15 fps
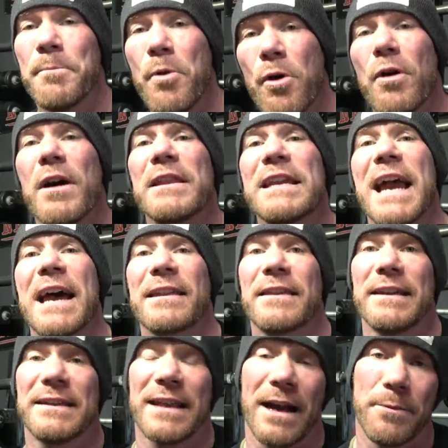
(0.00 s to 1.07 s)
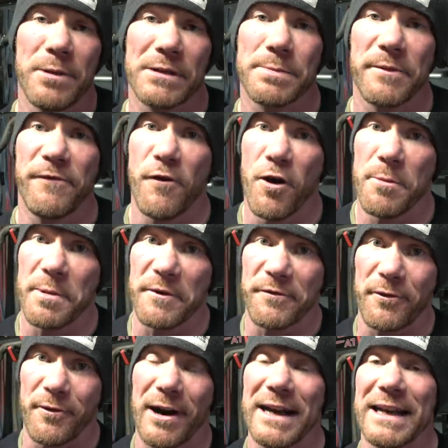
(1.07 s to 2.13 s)
more of the athlete that I was before.
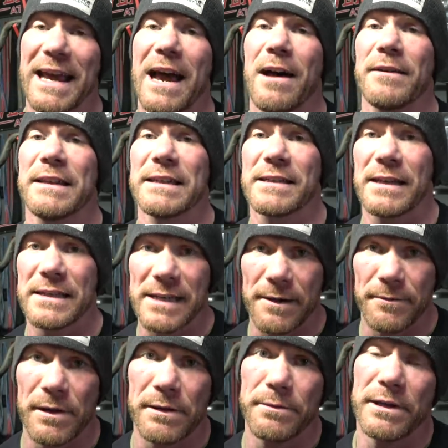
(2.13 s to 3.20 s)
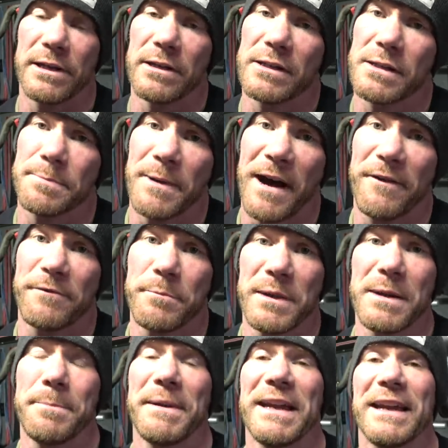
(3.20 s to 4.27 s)
But for right now, this is a really, really good spot for
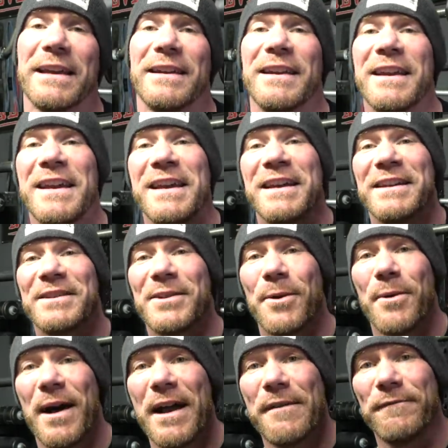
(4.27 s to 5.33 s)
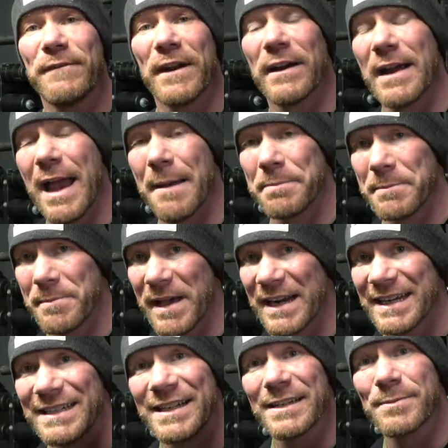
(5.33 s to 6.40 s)
me to be in. So I am very happy
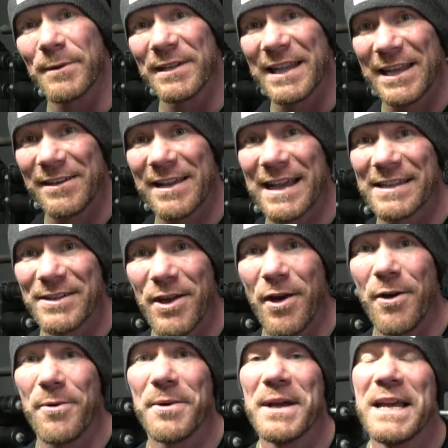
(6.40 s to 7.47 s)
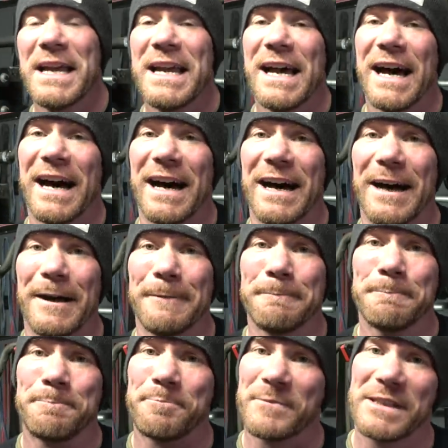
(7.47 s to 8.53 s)
about it. I just want to let you guys know,
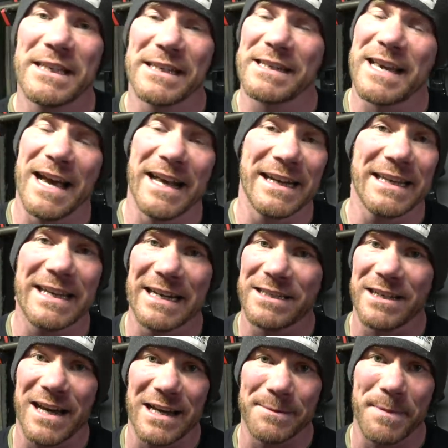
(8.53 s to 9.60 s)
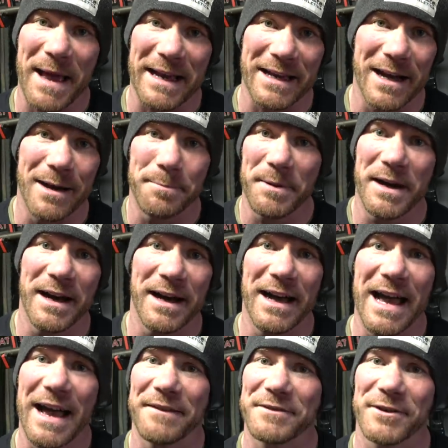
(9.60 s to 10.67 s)
just kind of catch you guys back up
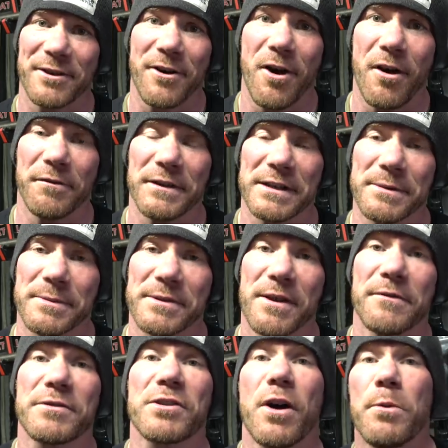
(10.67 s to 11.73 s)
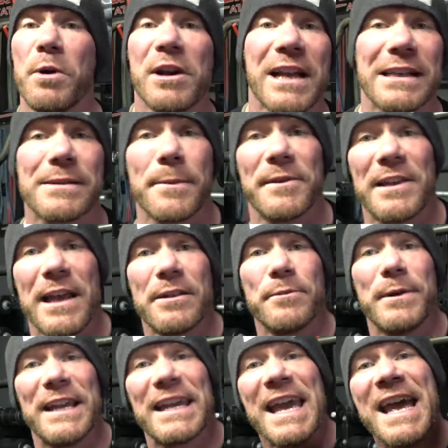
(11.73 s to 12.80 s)
after all of this was over. So I will catch up with you later in the
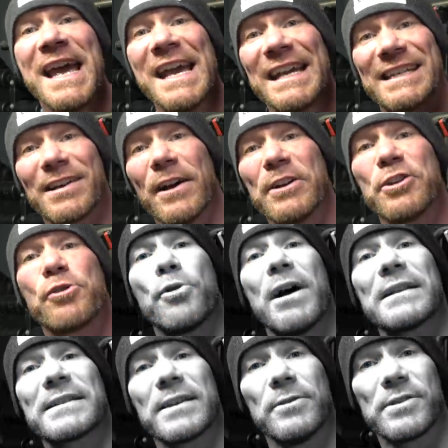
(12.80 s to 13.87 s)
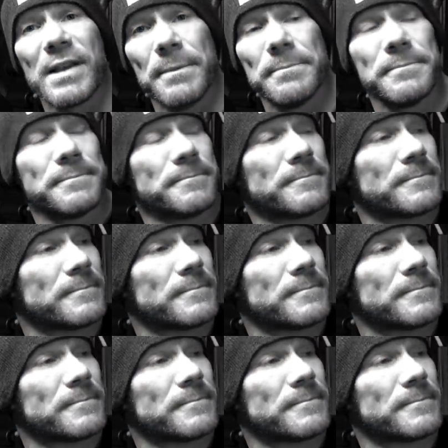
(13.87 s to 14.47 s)
week. Until I do, go out and do something.